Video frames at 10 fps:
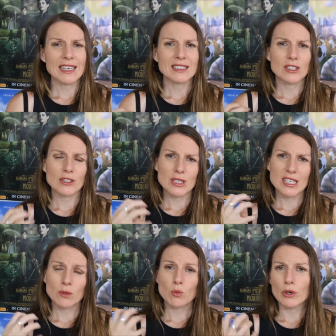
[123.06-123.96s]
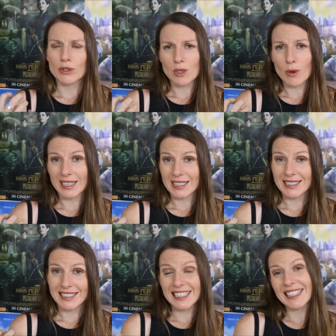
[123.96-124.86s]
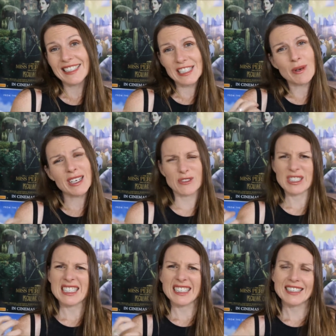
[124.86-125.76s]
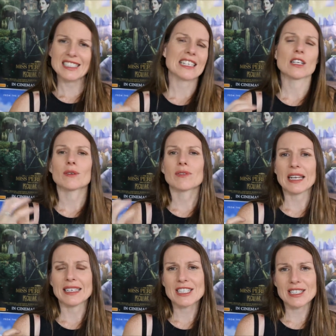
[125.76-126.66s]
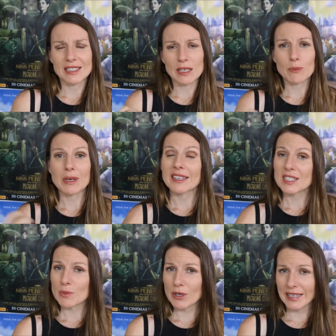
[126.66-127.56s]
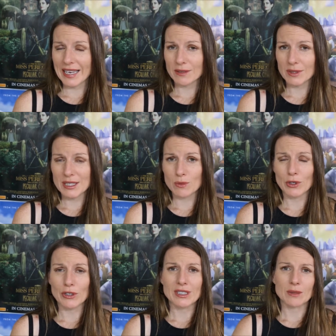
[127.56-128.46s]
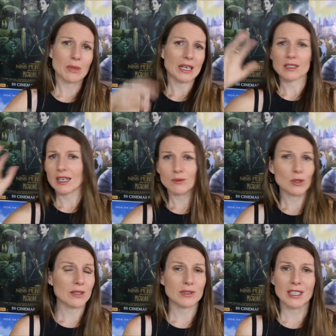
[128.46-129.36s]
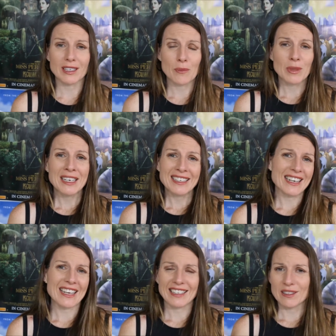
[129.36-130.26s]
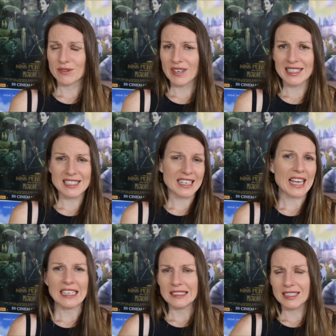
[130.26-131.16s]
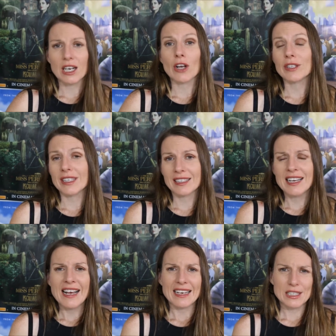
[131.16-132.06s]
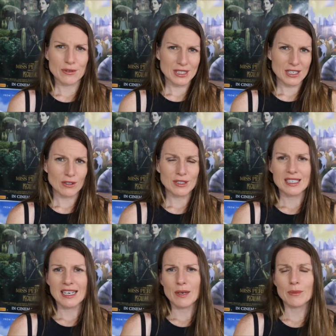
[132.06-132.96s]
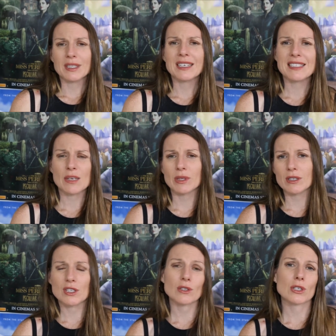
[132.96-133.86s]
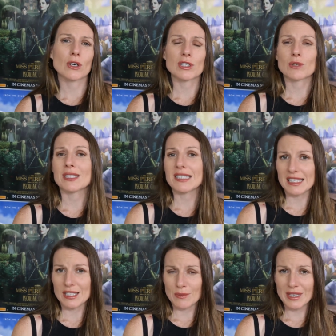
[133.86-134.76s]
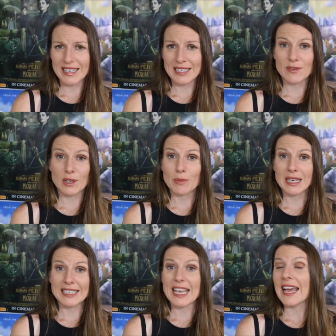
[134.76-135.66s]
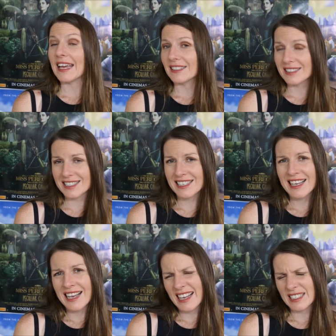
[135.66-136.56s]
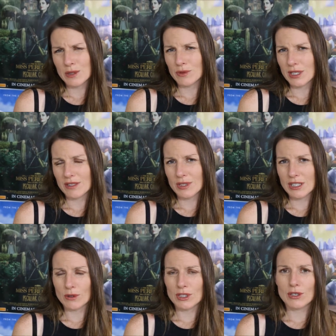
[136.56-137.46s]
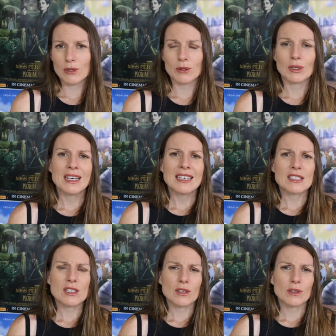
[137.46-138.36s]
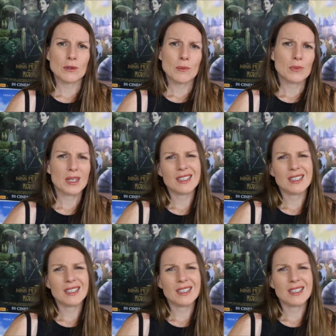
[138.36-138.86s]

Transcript: and you see the wound quite clearly. It's quite grisly. You see a lot of flesh and blood spurting out of this wound, and blood kind of all over their neck and face and head and clothing as a result. Someone else who goes to assist them then has very bloody hands as a result too. So,